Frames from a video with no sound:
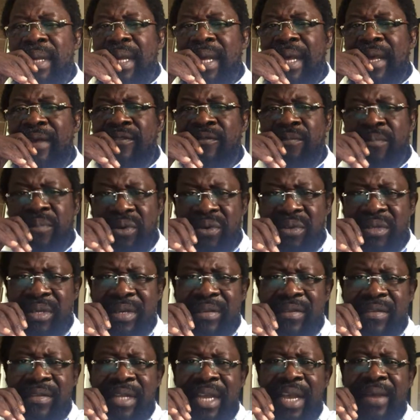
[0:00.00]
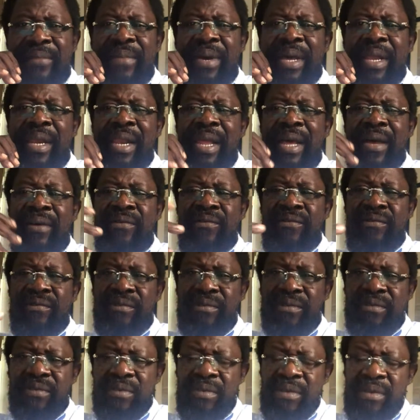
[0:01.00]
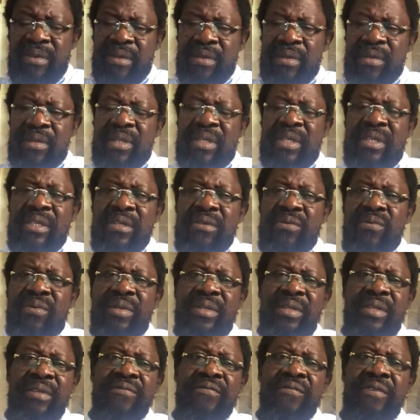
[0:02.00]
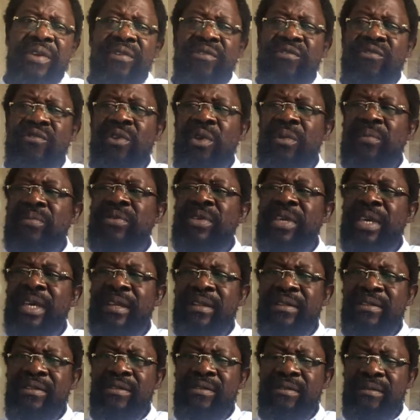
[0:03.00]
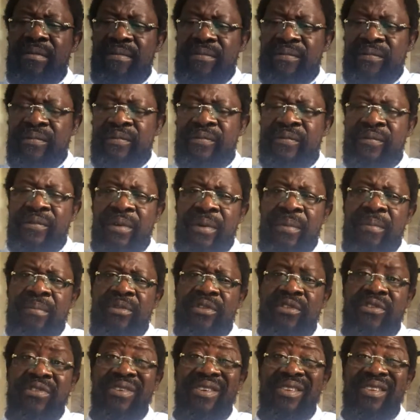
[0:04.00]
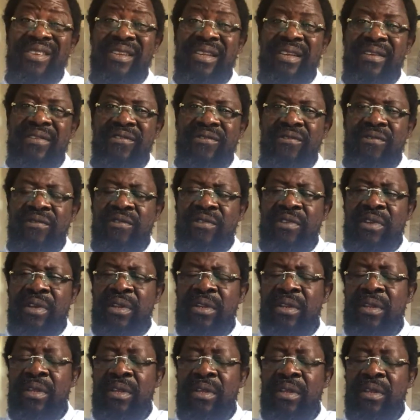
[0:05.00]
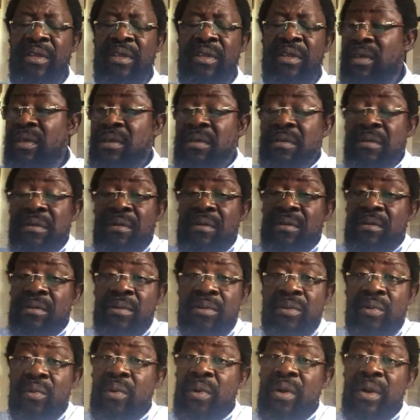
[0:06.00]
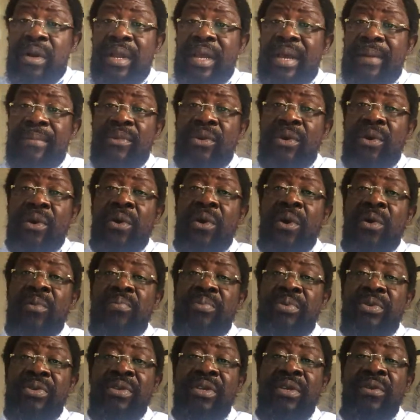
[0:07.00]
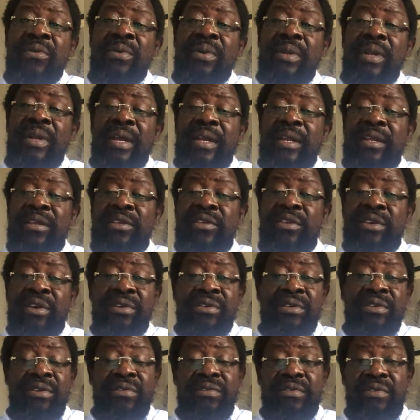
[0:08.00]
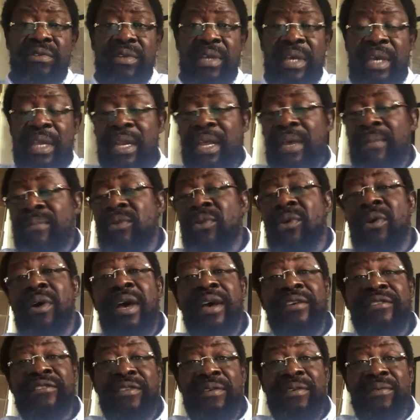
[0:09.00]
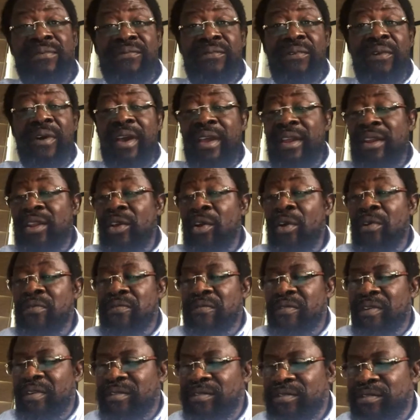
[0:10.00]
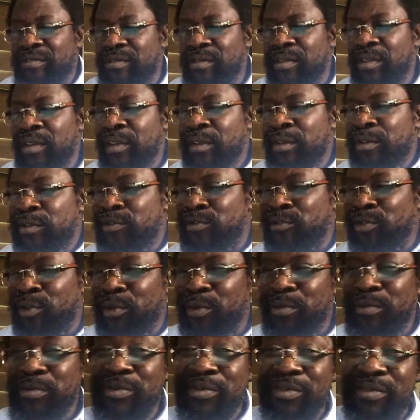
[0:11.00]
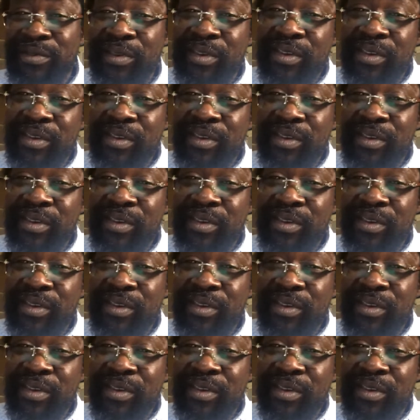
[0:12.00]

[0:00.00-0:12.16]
as much as time allows, deal with different subjects from Sundays to Sundays. Don't worry, I'm not competing with any churches and I'm not asking for any offerings. So